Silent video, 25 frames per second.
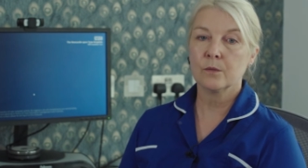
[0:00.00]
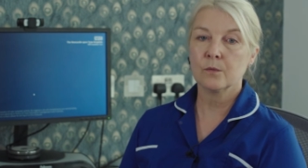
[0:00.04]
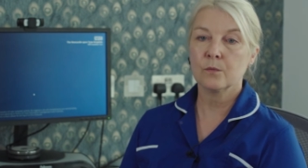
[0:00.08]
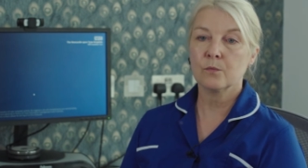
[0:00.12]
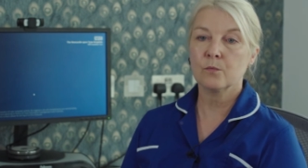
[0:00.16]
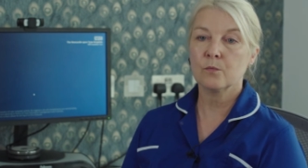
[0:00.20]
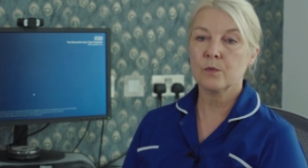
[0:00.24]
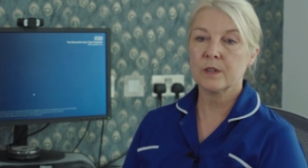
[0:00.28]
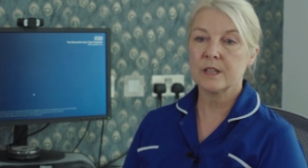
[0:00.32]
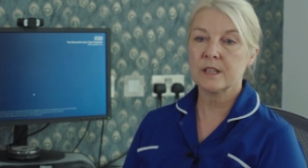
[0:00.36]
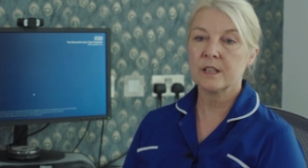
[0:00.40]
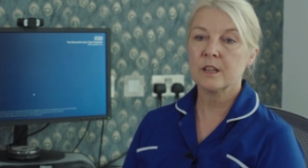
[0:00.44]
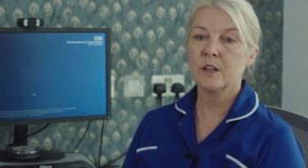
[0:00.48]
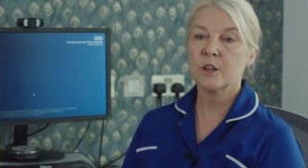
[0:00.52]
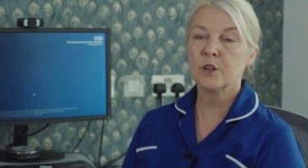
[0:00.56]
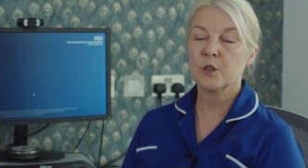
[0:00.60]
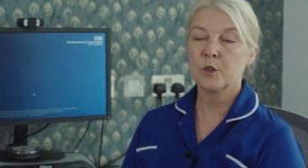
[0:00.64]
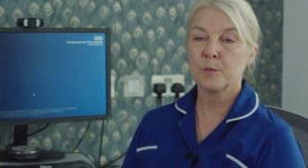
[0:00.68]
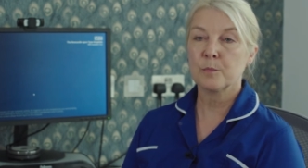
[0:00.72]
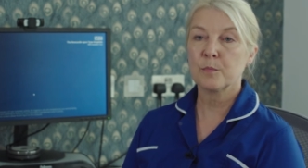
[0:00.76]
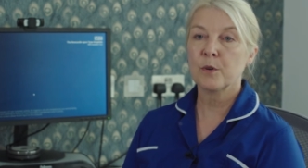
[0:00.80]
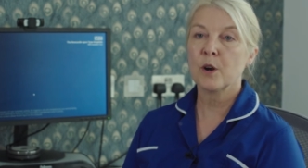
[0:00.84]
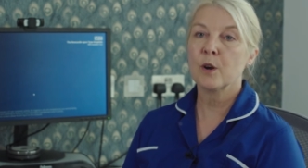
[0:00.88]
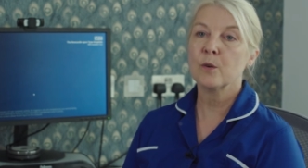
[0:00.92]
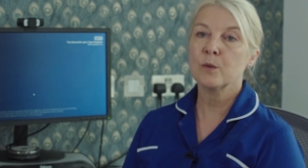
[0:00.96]

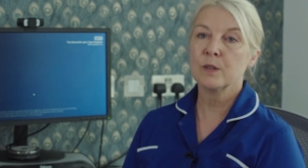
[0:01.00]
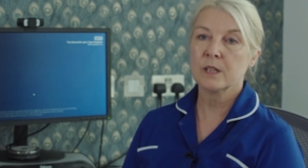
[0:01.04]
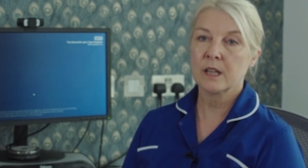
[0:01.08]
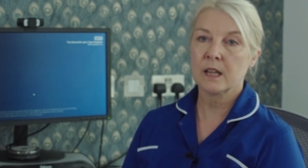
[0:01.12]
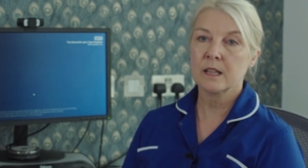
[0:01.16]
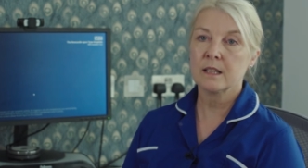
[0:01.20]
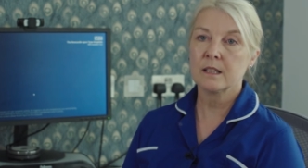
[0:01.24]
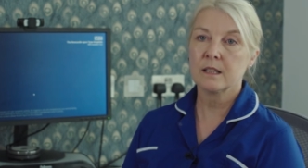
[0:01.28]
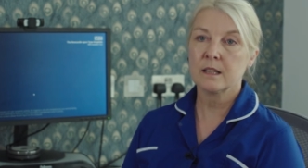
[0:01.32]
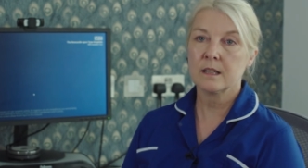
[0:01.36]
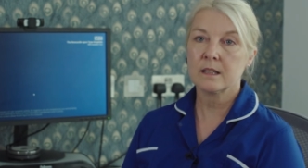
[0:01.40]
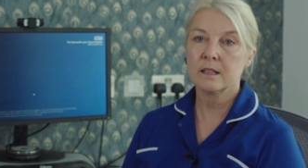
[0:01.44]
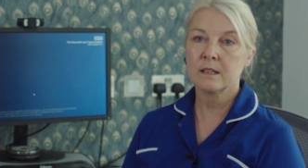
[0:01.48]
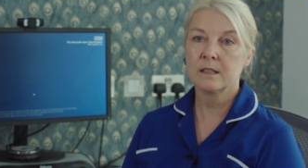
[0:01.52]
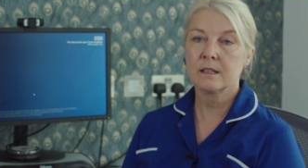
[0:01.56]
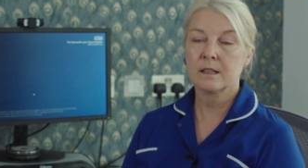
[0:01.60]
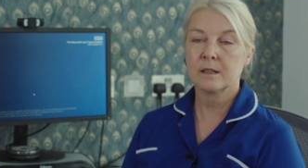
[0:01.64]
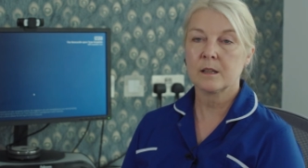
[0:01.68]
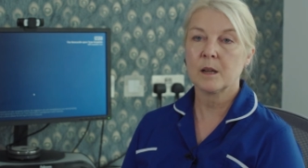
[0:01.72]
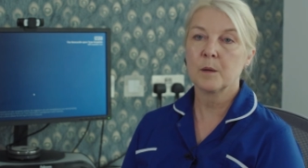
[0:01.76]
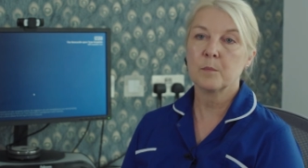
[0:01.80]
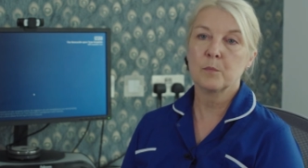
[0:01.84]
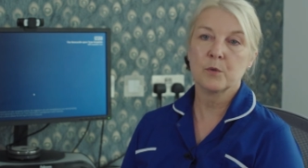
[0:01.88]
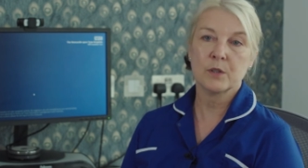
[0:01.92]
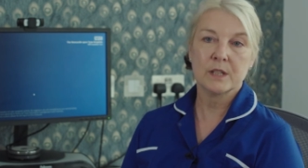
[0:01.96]
research processes,
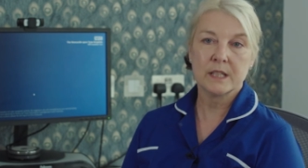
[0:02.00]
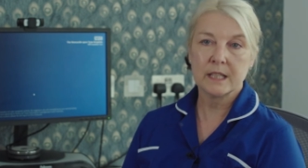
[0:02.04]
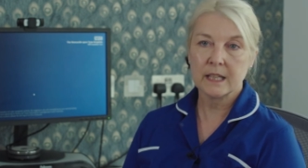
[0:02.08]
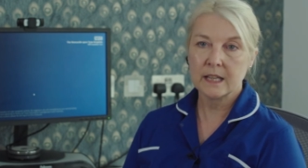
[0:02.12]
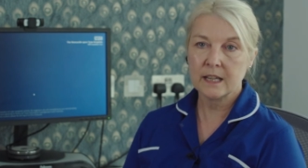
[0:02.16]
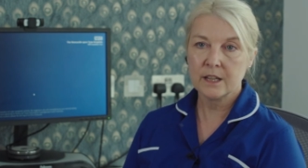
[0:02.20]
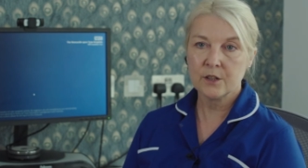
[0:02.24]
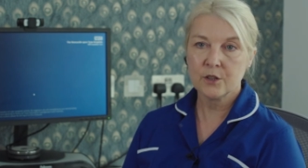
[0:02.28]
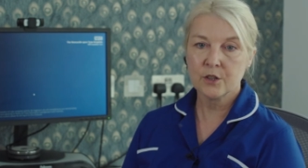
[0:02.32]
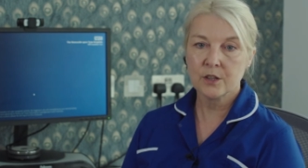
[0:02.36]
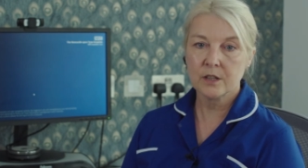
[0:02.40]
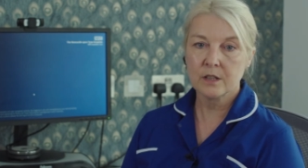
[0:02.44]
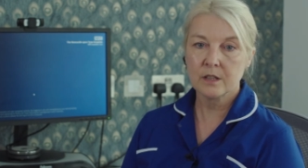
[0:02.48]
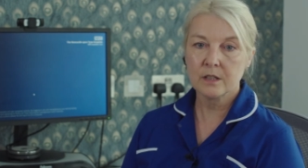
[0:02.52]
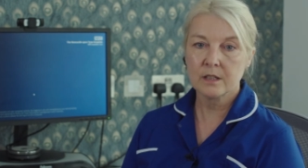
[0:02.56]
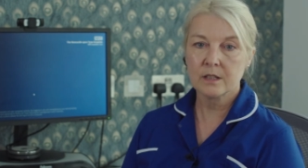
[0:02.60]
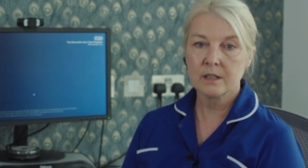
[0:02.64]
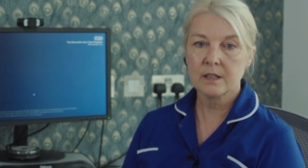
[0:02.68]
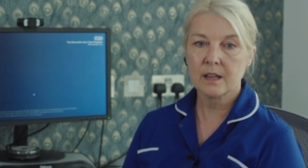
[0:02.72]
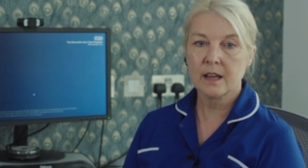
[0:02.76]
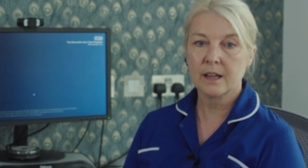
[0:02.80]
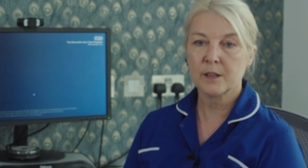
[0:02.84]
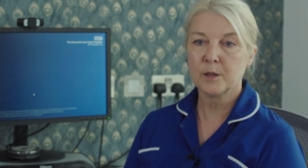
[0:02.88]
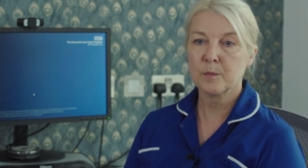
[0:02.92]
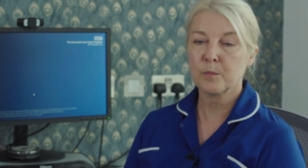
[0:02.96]
procedures
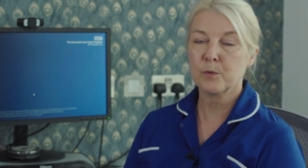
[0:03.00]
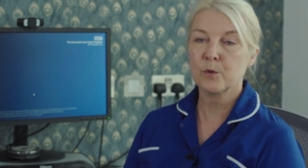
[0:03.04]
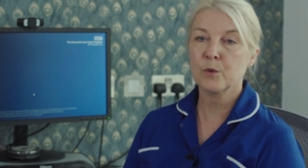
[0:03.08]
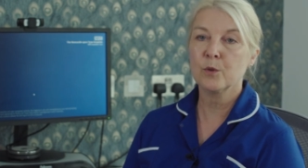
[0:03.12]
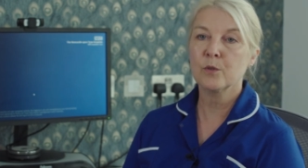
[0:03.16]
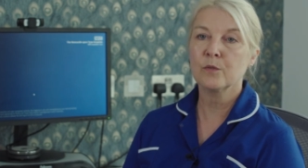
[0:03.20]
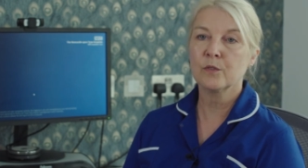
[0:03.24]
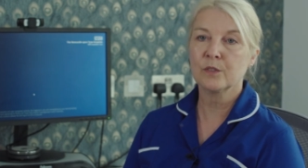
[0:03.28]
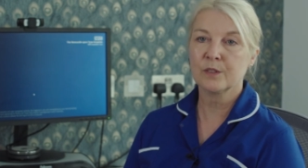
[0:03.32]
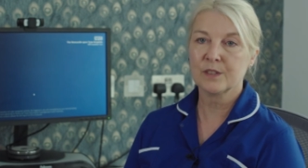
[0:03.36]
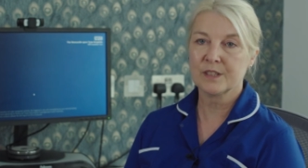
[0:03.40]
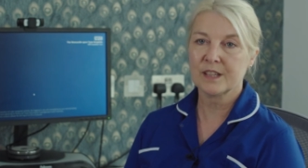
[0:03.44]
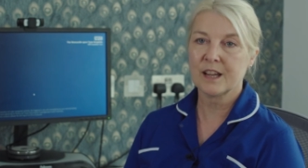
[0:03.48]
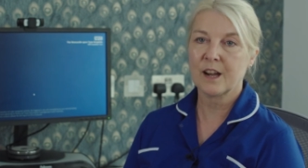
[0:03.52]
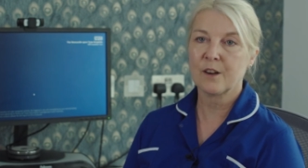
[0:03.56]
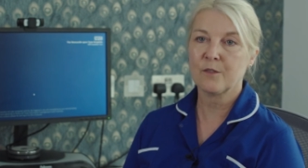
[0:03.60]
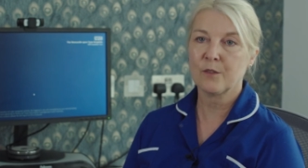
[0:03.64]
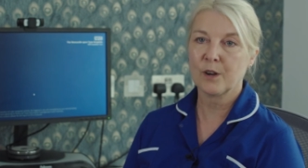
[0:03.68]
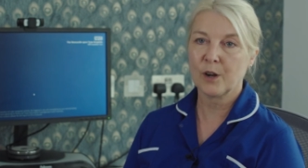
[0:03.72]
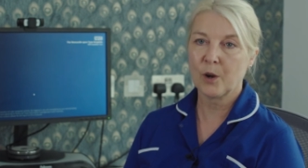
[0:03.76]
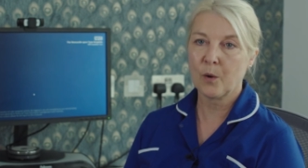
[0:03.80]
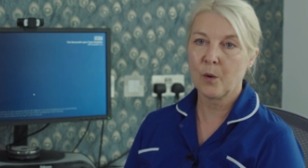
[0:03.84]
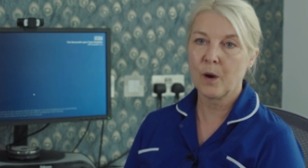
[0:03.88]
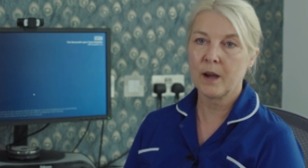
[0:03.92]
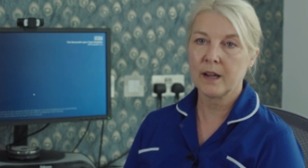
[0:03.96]
and approvals that are
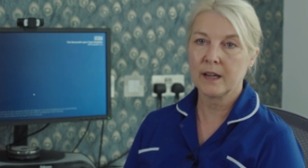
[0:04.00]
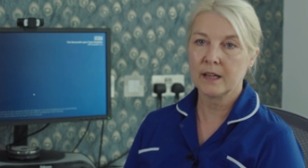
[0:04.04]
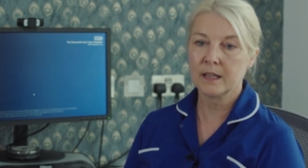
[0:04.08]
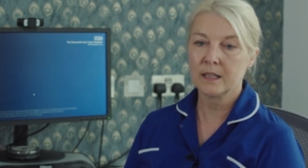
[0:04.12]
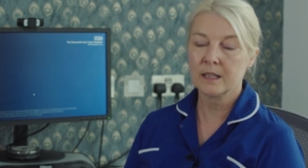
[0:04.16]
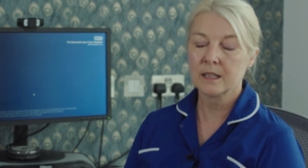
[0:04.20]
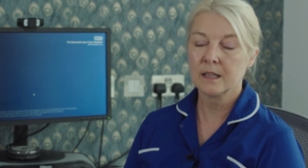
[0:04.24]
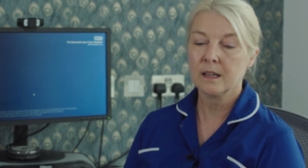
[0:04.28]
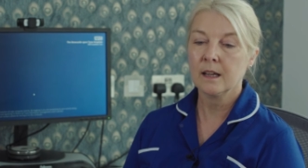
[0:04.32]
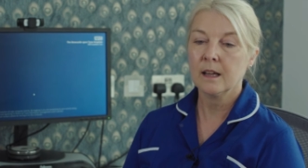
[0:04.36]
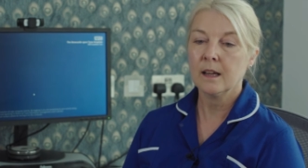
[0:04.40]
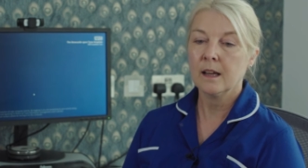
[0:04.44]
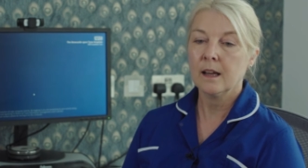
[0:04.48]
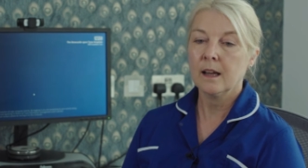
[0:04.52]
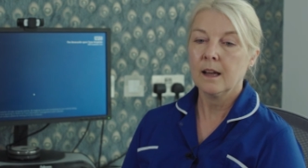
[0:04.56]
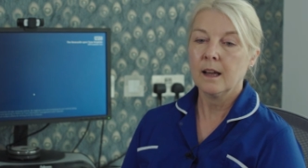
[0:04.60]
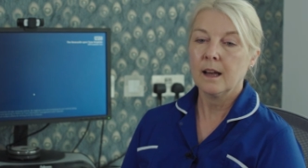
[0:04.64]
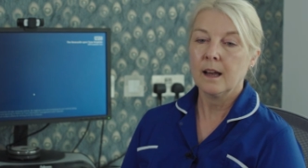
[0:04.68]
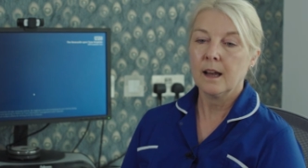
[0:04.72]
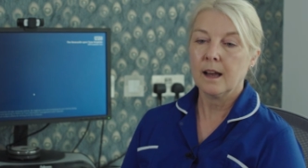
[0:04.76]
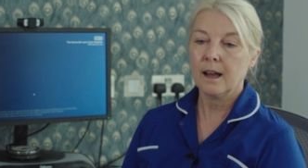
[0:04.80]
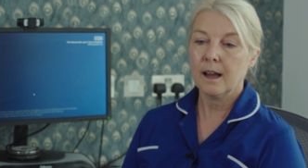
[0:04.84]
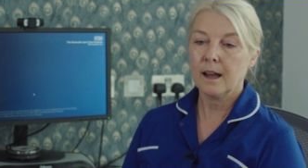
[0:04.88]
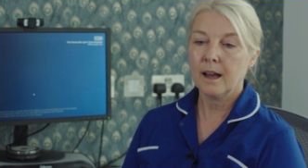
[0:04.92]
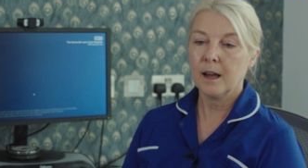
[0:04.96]
required
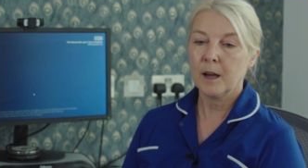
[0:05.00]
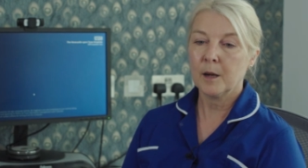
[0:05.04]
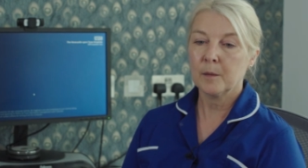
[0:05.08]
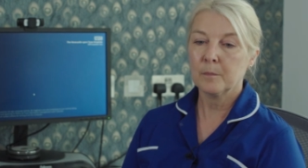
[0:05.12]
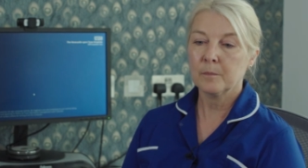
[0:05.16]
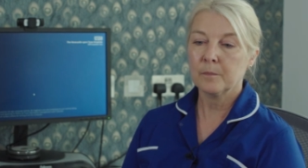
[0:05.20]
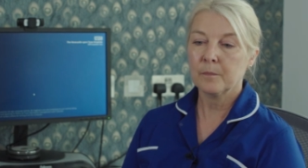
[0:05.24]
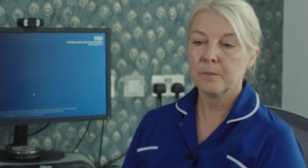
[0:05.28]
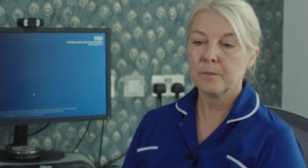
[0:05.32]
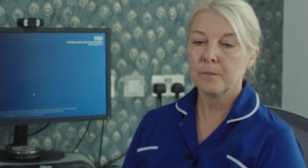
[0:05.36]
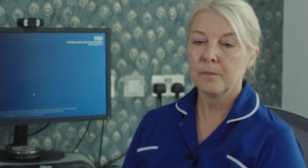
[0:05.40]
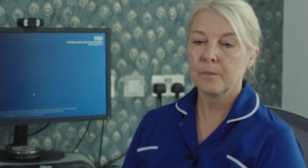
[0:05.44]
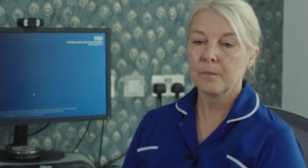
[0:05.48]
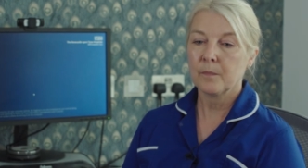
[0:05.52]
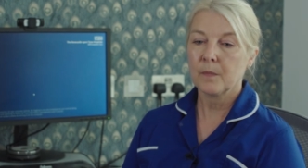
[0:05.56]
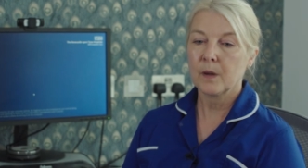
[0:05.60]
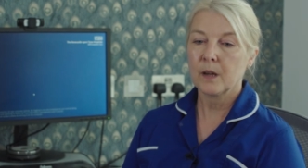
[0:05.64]
can